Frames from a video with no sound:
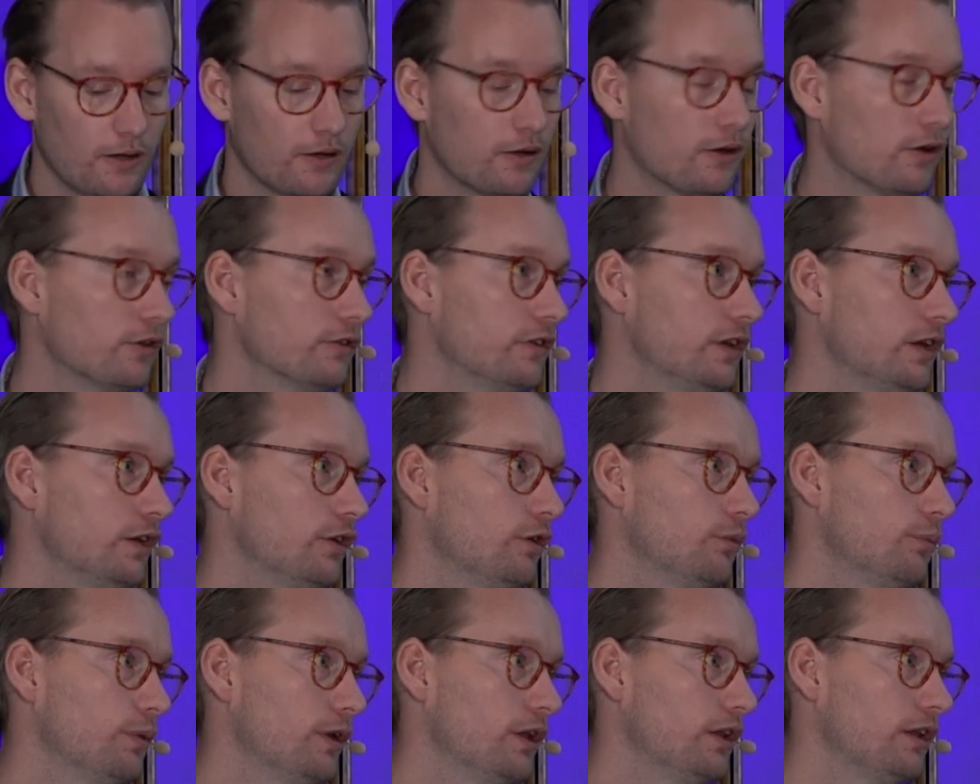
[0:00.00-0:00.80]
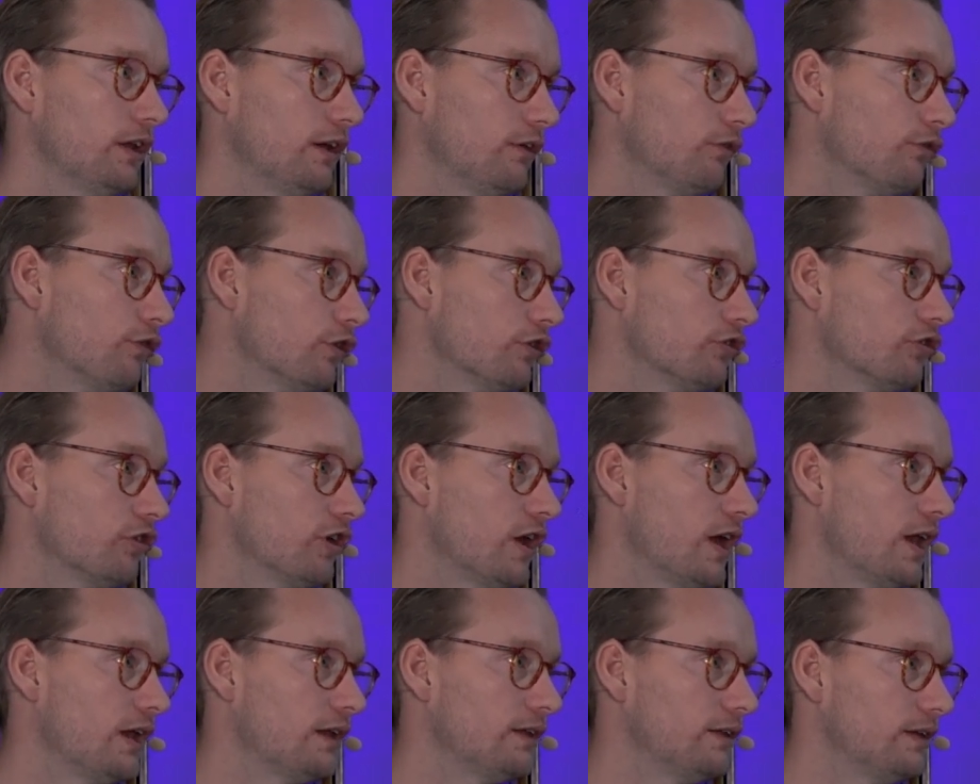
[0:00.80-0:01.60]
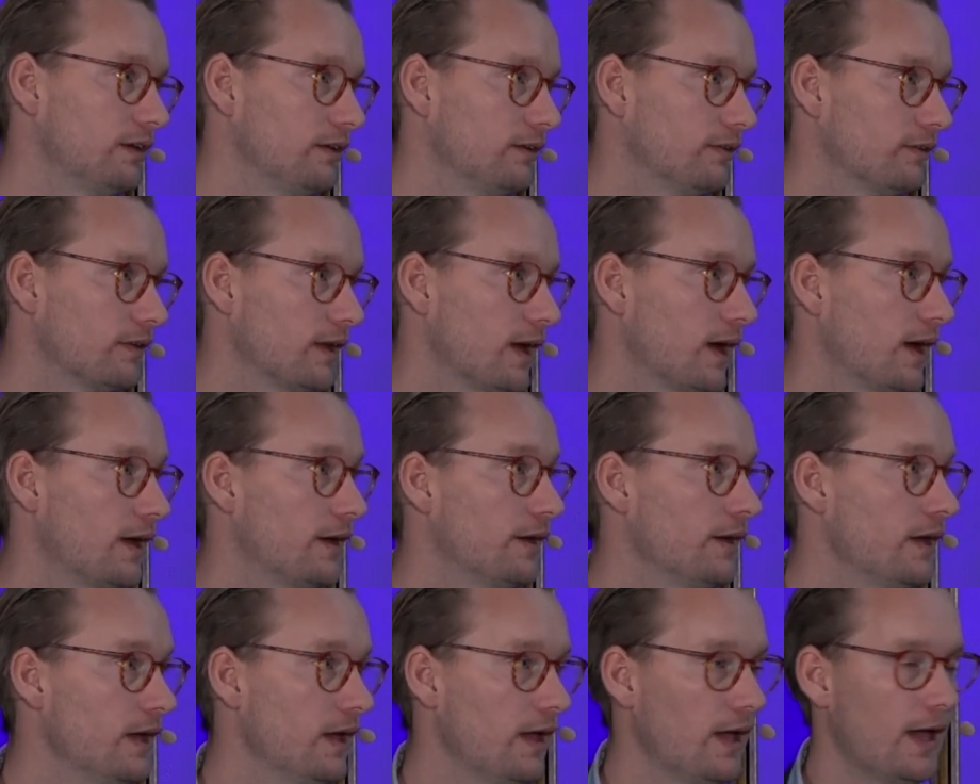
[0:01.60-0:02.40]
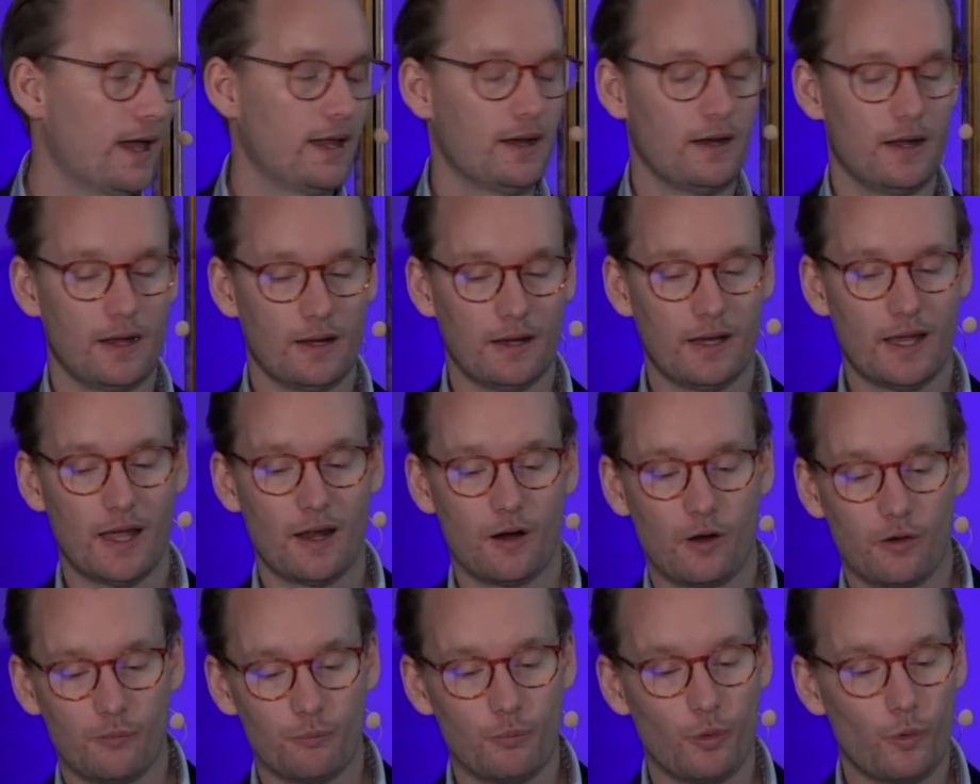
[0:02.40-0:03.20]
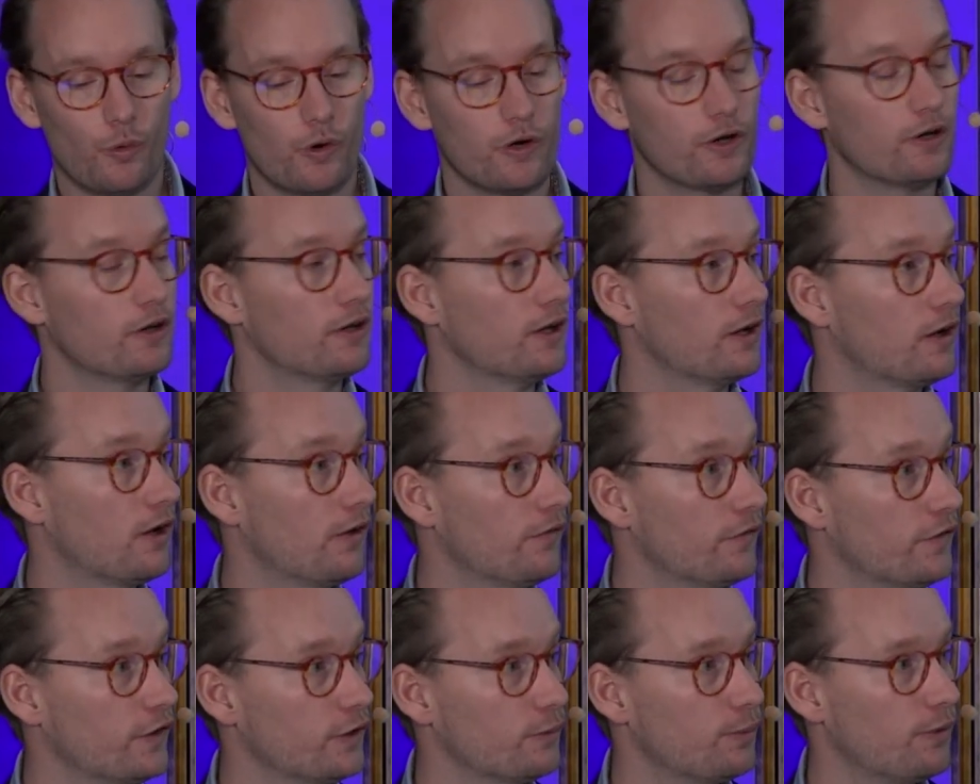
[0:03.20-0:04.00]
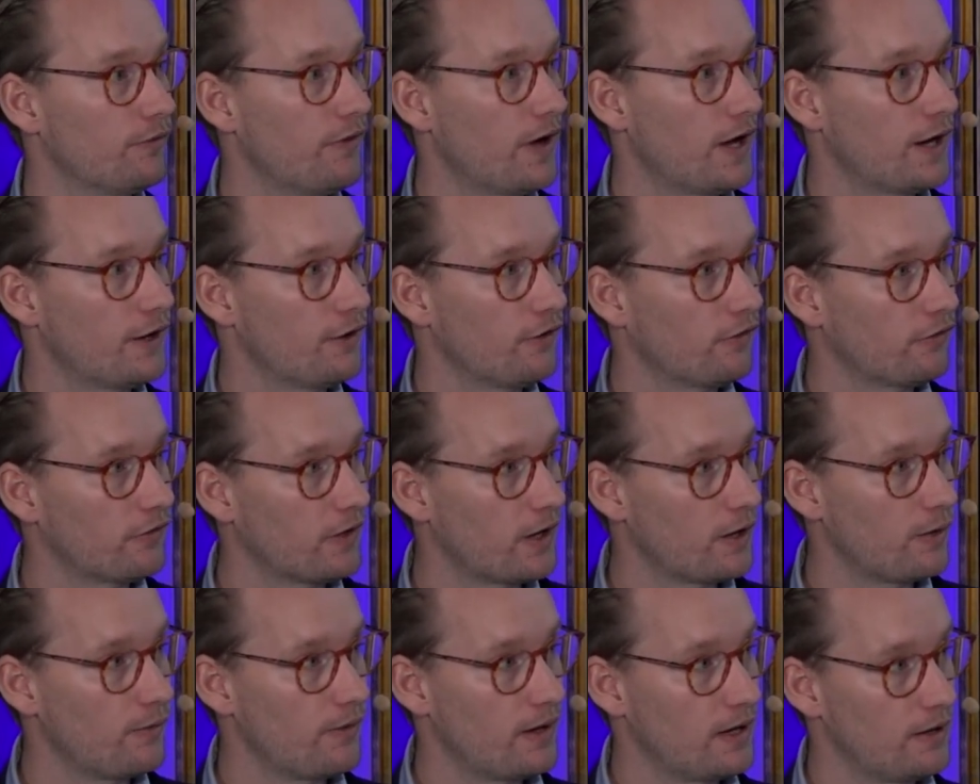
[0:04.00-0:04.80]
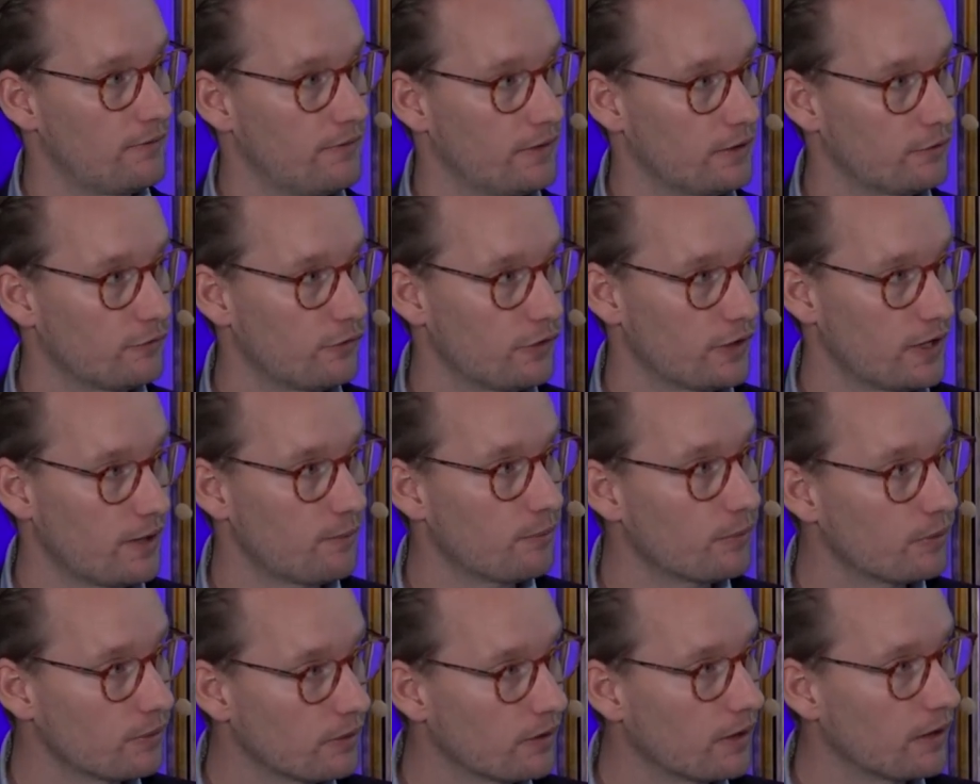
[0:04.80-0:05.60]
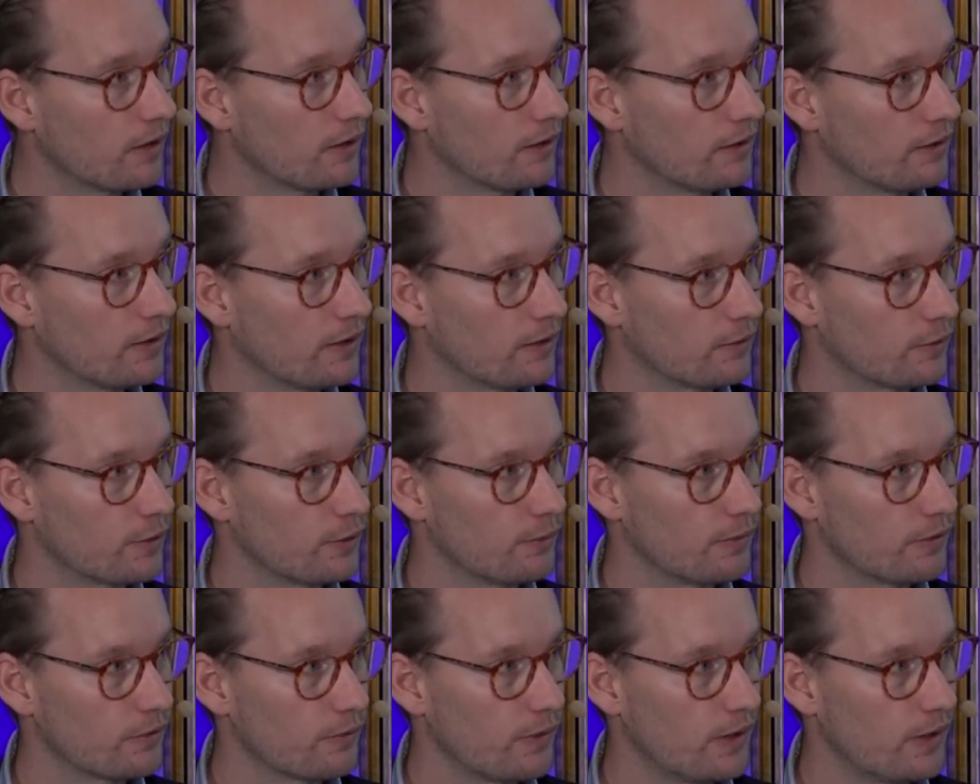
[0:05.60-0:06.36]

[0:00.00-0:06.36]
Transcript: Continue building functionalities that and get on board the content providers that are relevant for them in that group as